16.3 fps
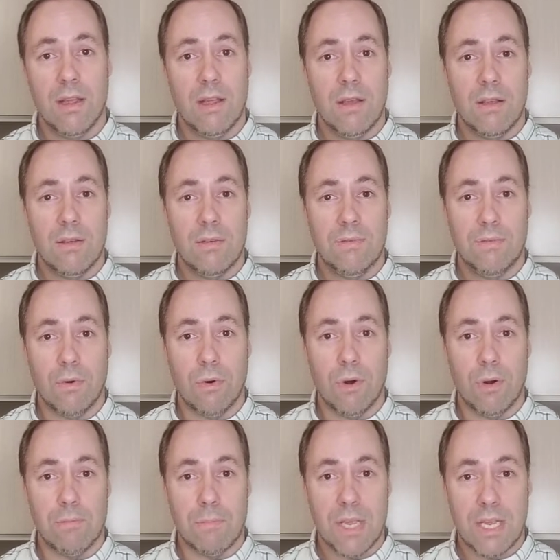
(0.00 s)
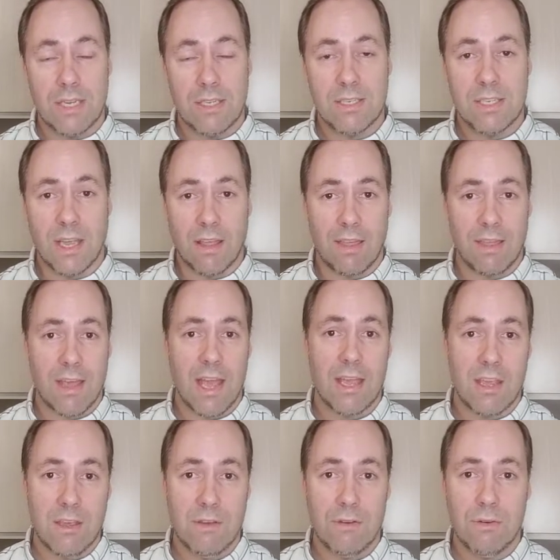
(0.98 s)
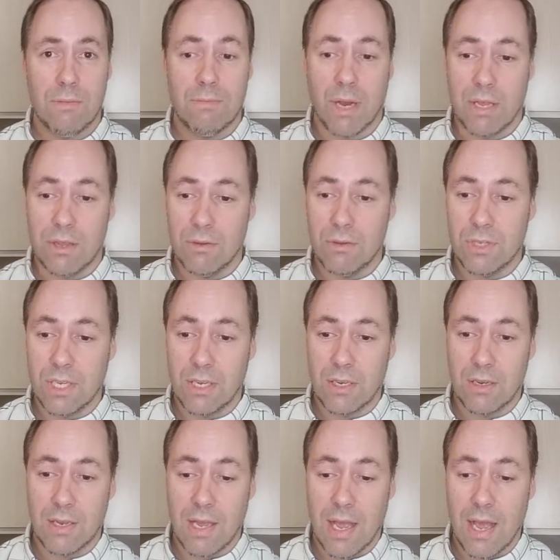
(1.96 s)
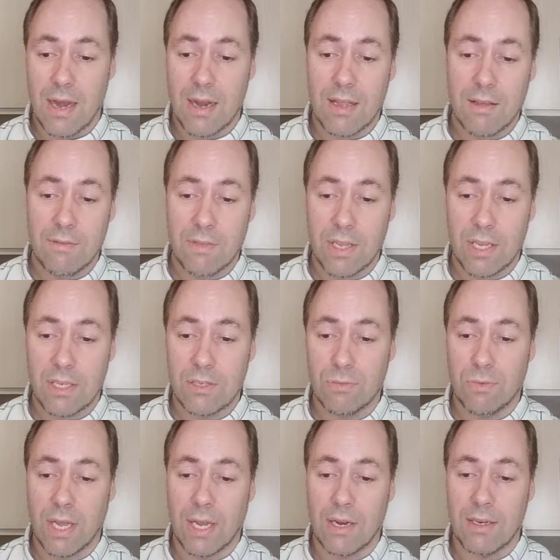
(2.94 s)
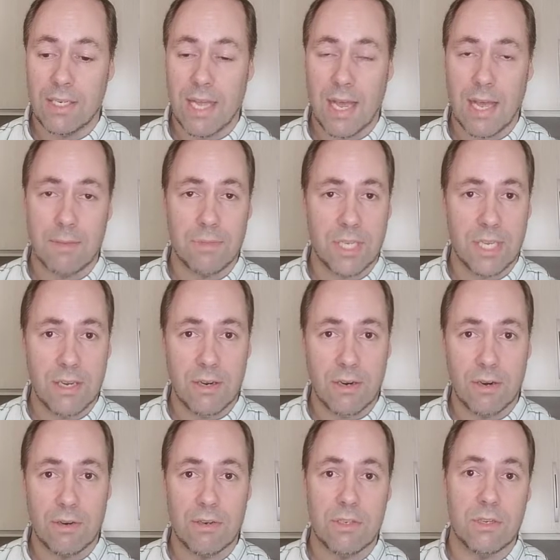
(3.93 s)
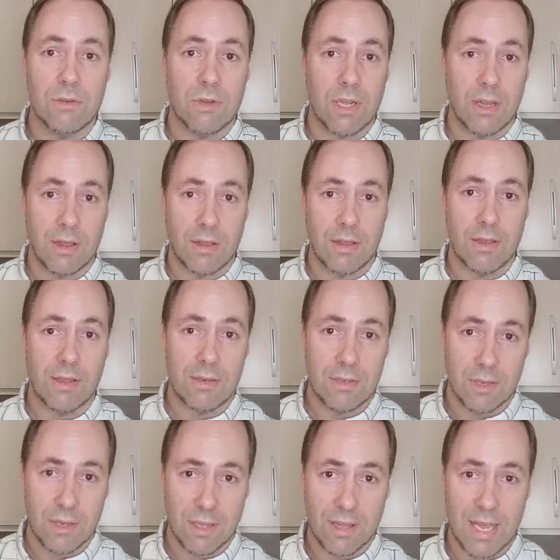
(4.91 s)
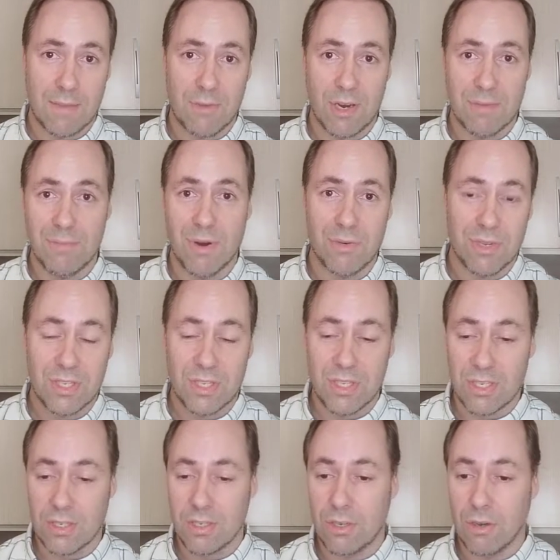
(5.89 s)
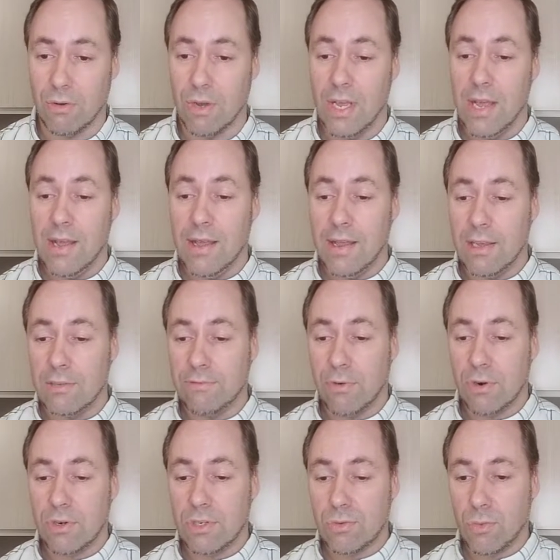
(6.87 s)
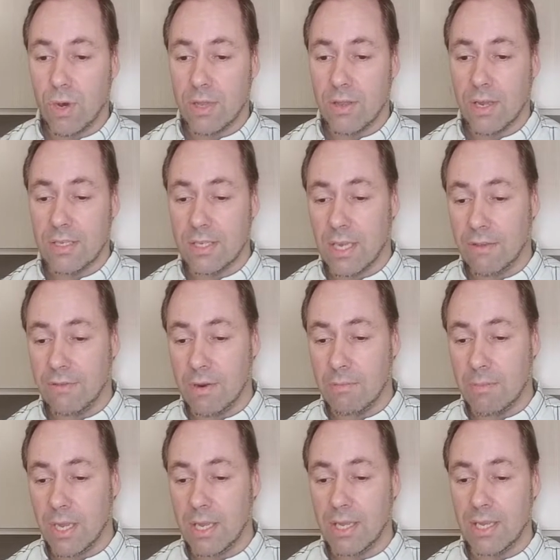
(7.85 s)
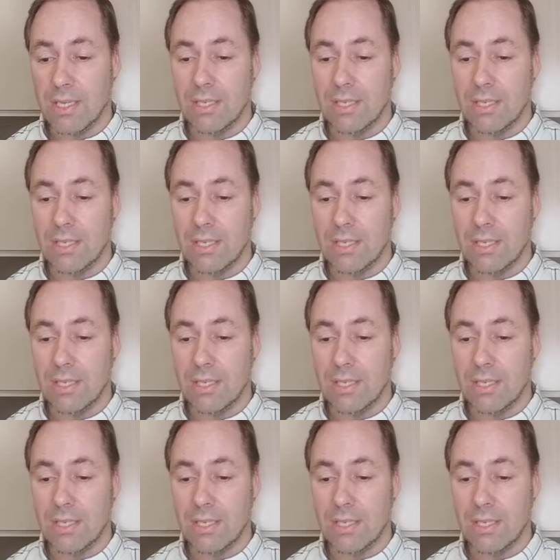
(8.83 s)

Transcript: for me to say thank you by using any of these red tabs here to claim your bonuses. So his first one that he's given me is